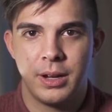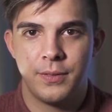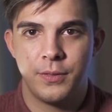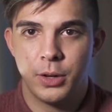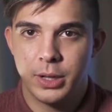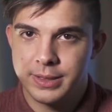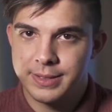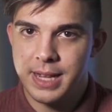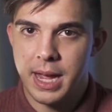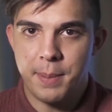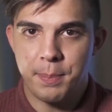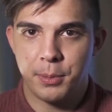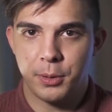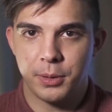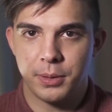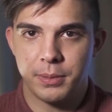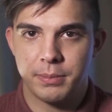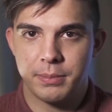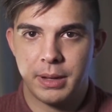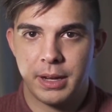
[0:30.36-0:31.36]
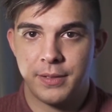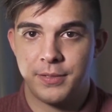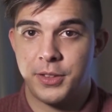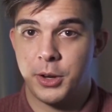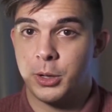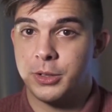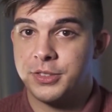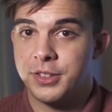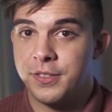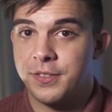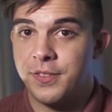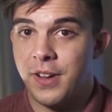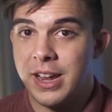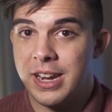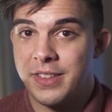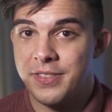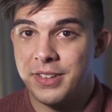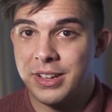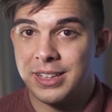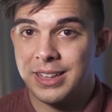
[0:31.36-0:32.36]
For example, if there is a
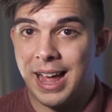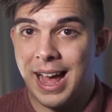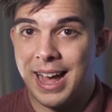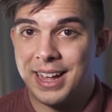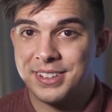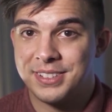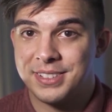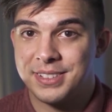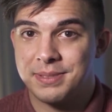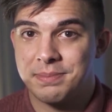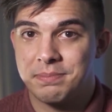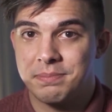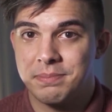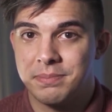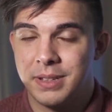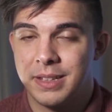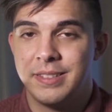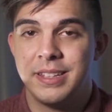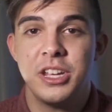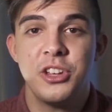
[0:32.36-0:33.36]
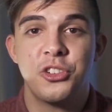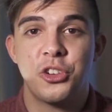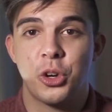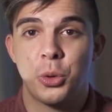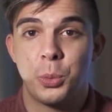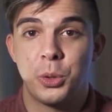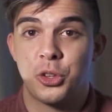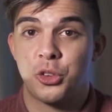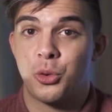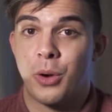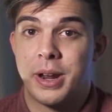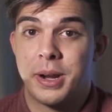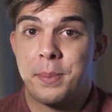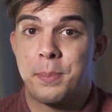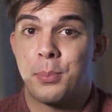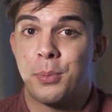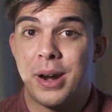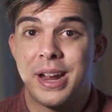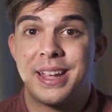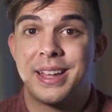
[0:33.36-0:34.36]
fight in the class, the teacher will try to
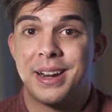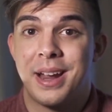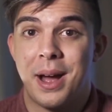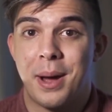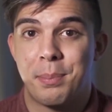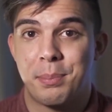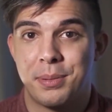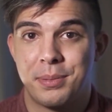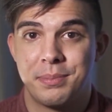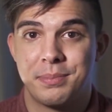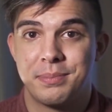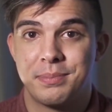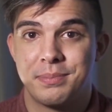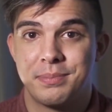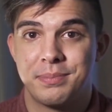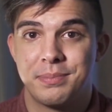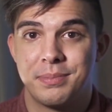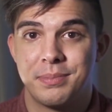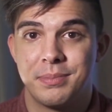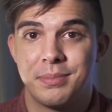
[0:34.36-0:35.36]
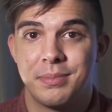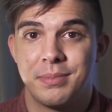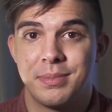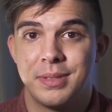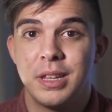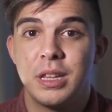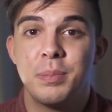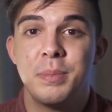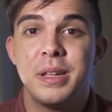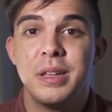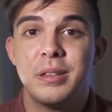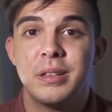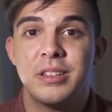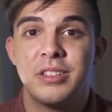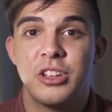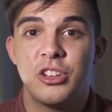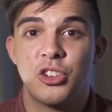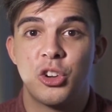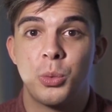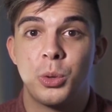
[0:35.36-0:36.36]
break it up. This means the
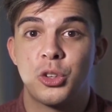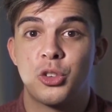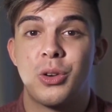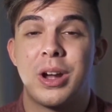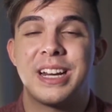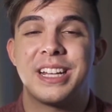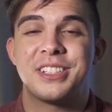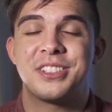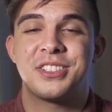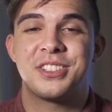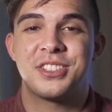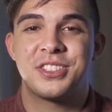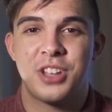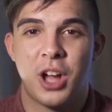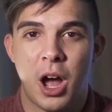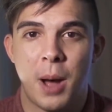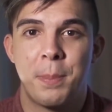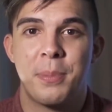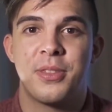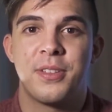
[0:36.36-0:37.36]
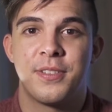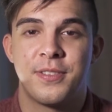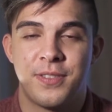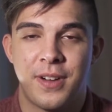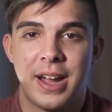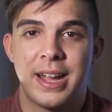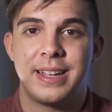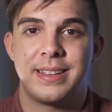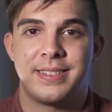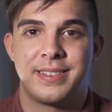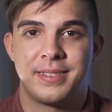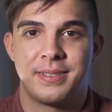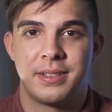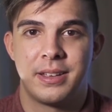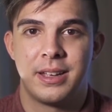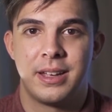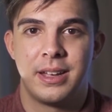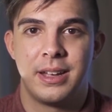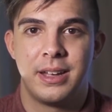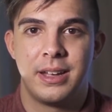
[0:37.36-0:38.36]
teacher will try to stop the fight.
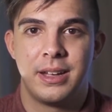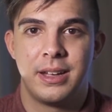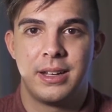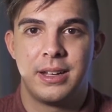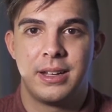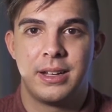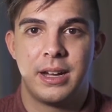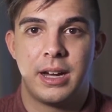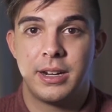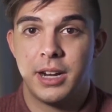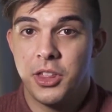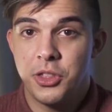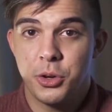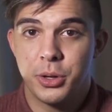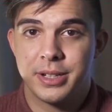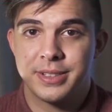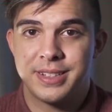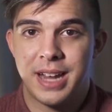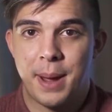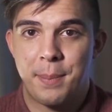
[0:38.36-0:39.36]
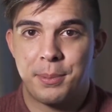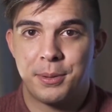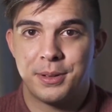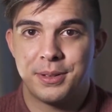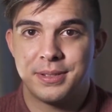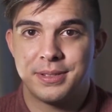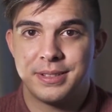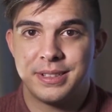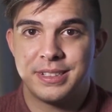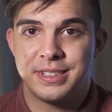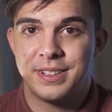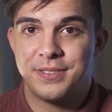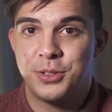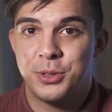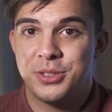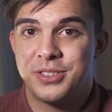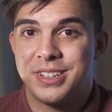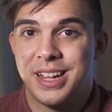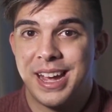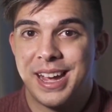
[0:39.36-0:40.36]
Another example is if
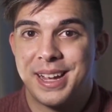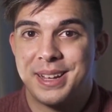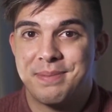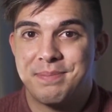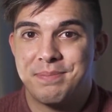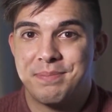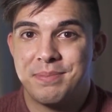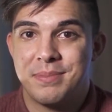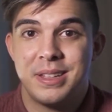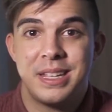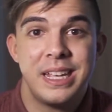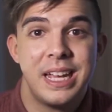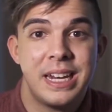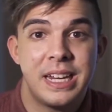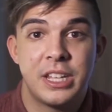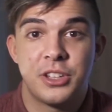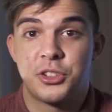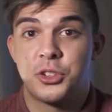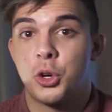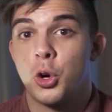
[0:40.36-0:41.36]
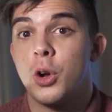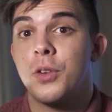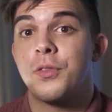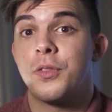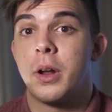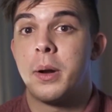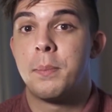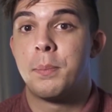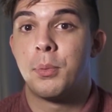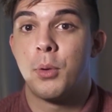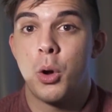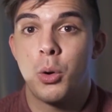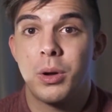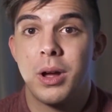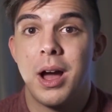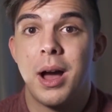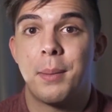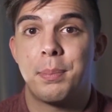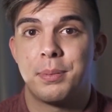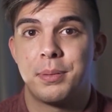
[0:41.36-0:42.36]
you say, he and his girlfriend
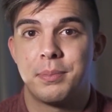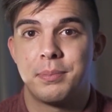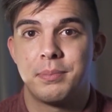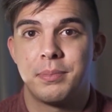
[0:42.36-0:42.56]
broke up.